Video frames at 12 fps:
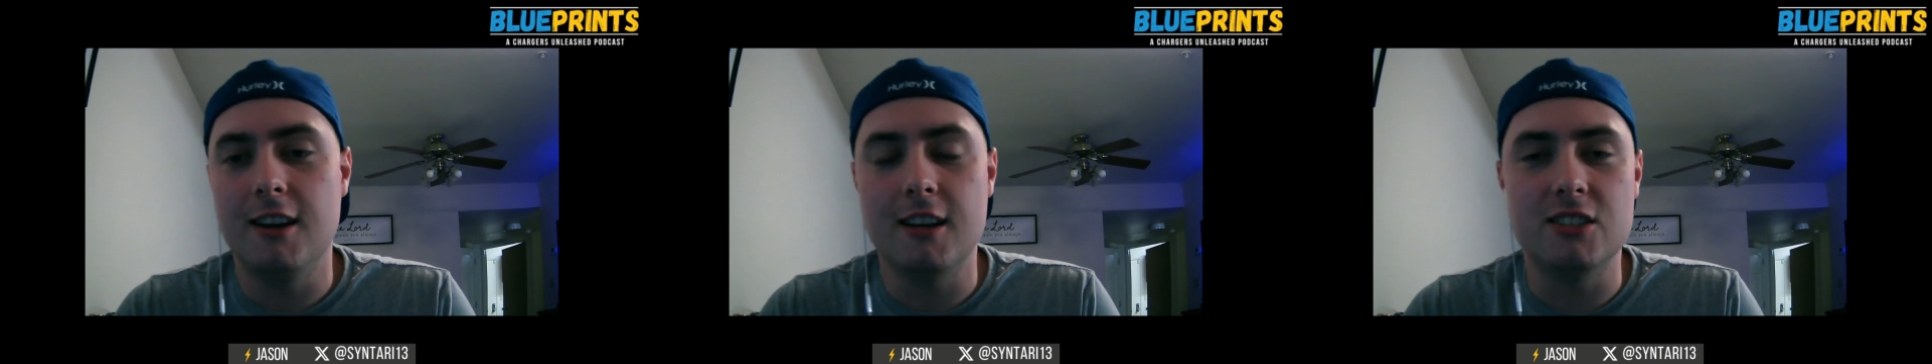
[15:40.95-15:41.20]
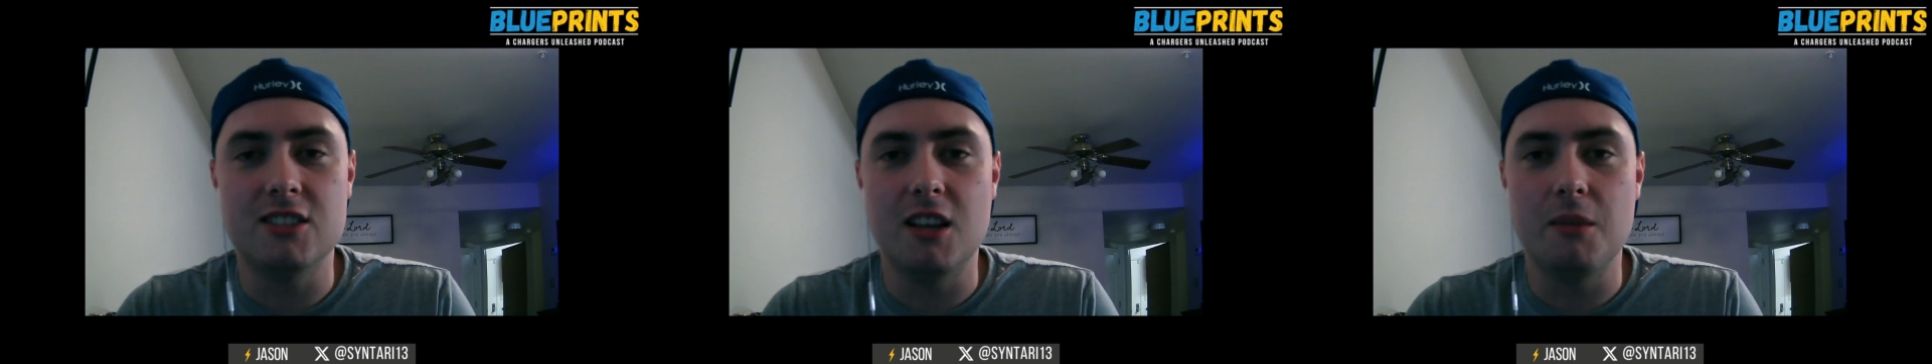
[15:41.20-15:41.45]

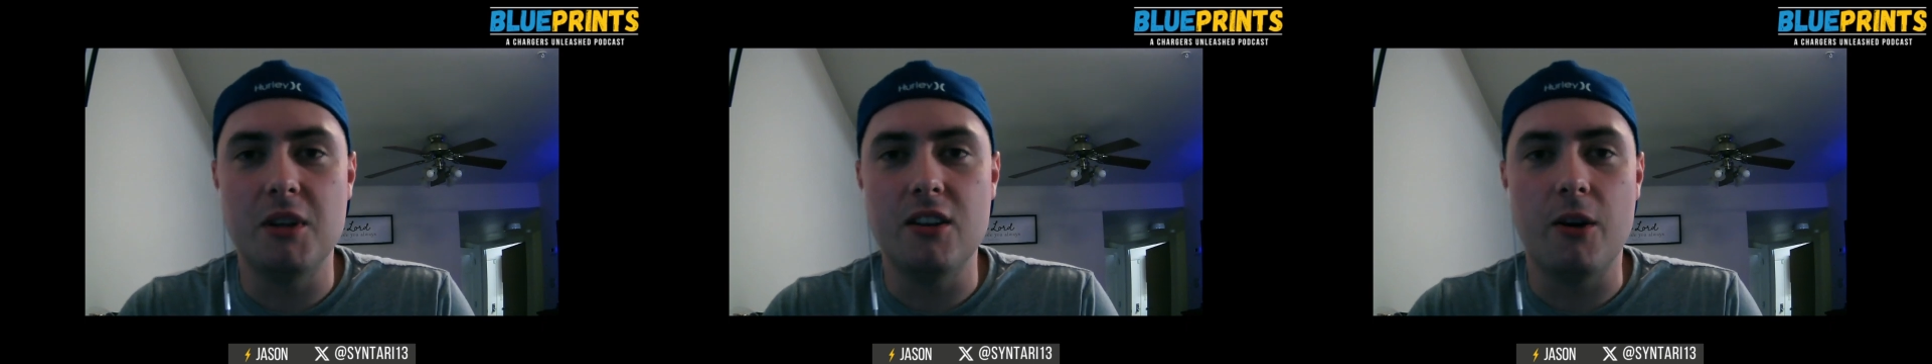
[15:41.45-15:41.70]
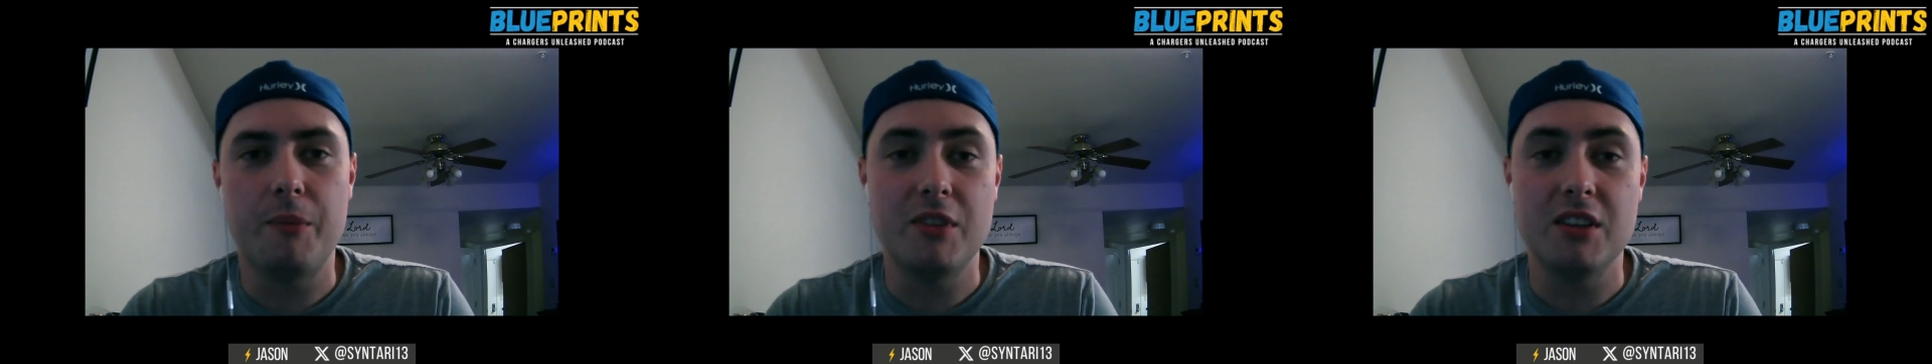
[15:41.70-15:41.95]
Just let me know.
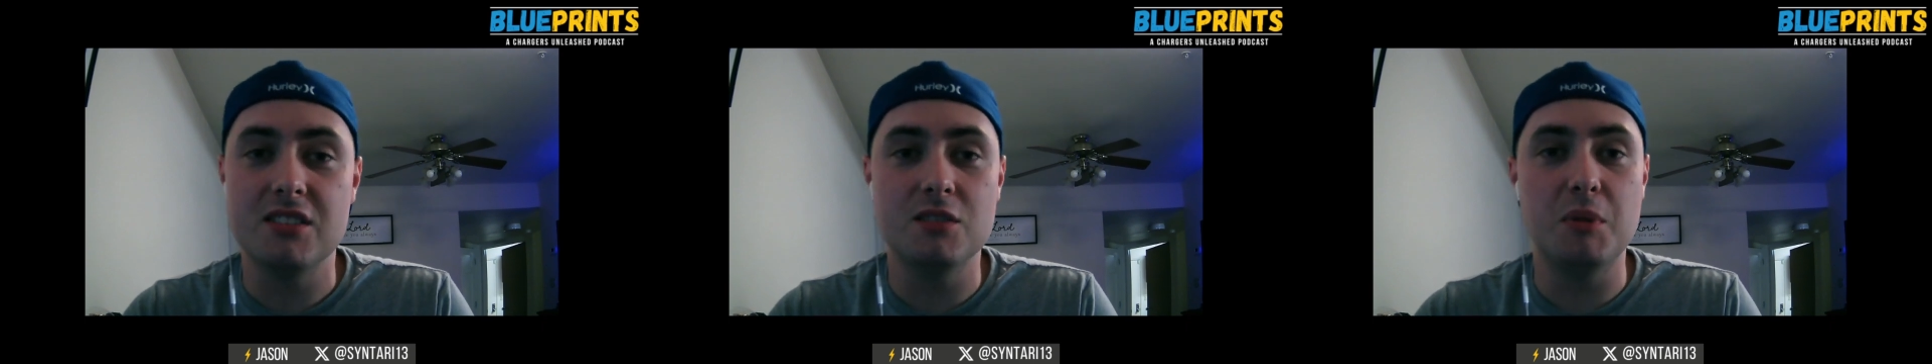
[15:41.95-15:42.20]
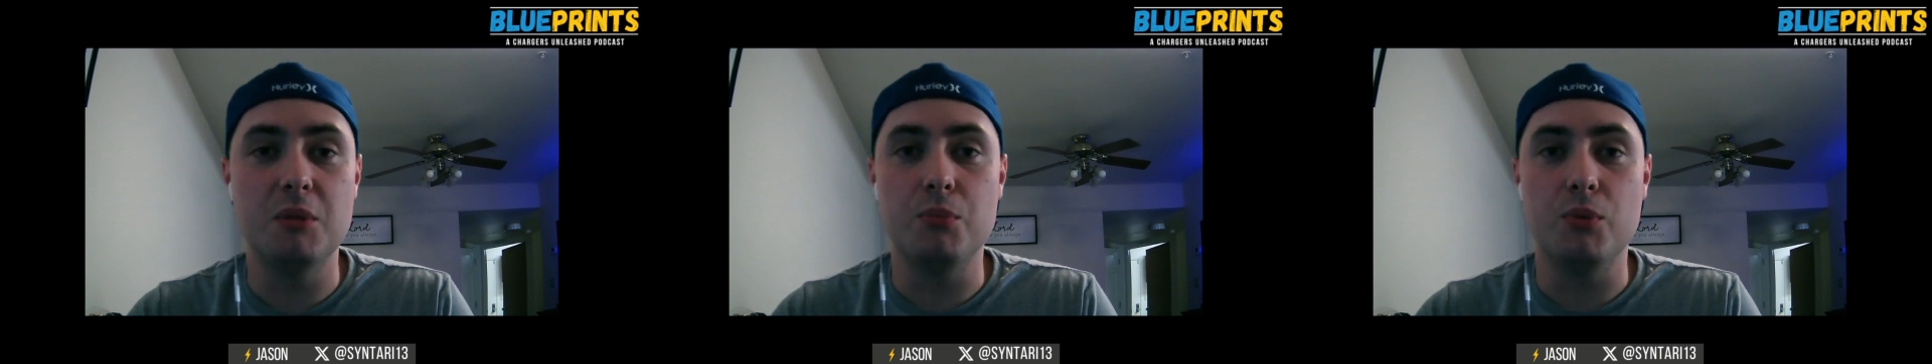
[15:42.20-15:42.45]
This has
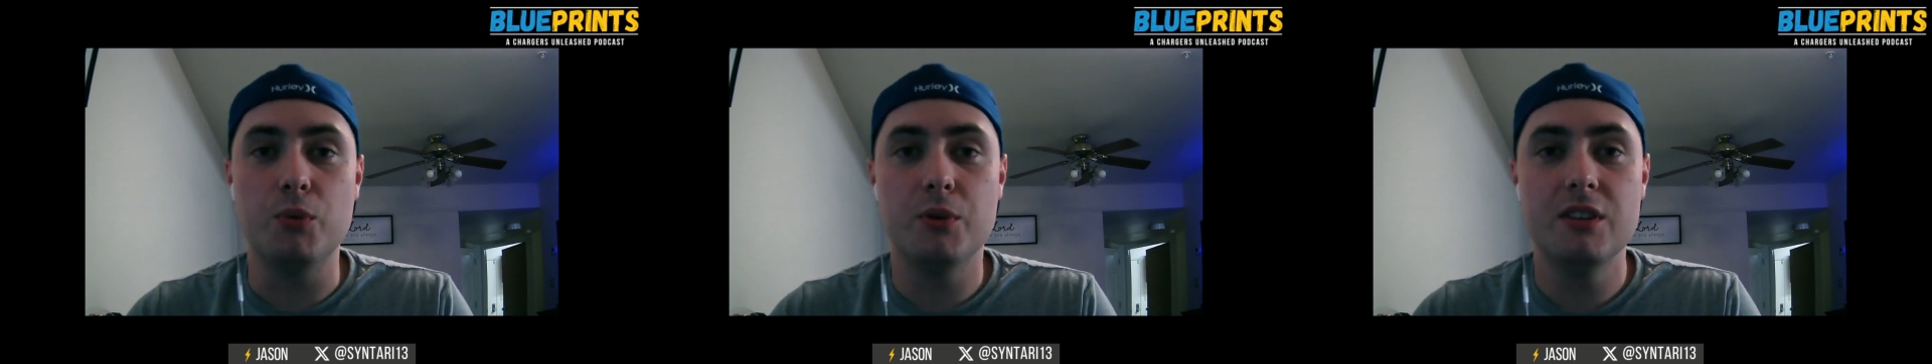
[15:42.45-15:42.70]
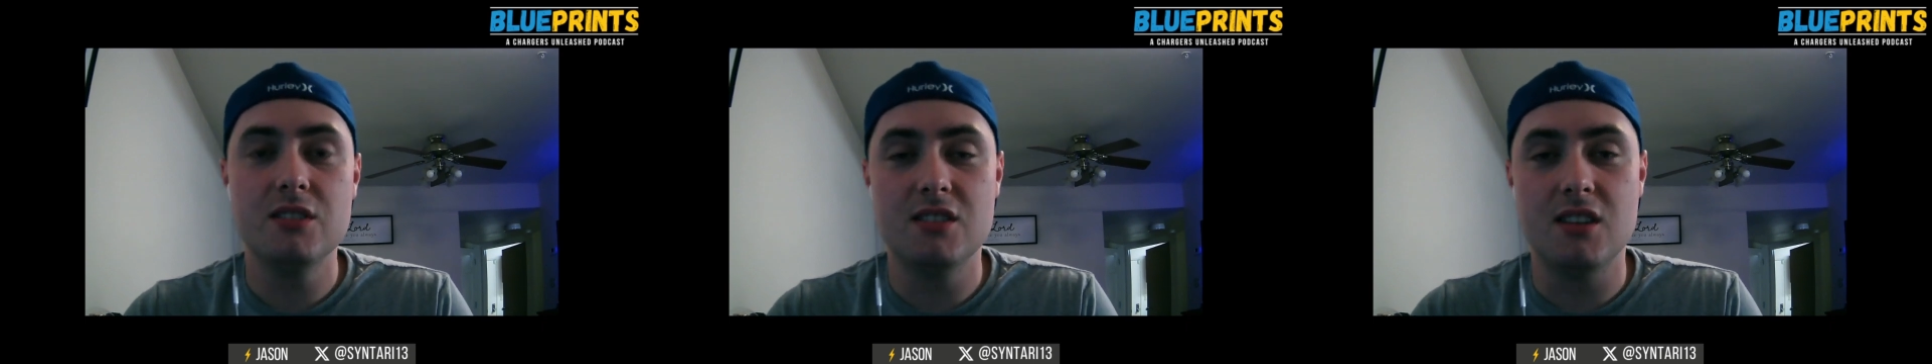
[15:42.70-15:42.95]
been Blueprints.